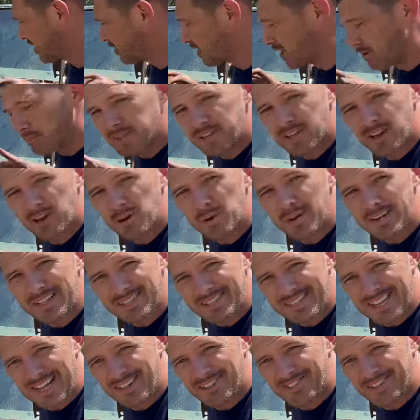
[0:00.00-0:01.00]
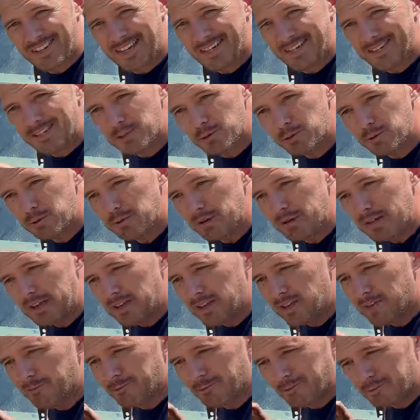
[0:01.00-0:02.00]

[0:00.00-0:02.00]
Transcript: let me know what it sounds like to you, if we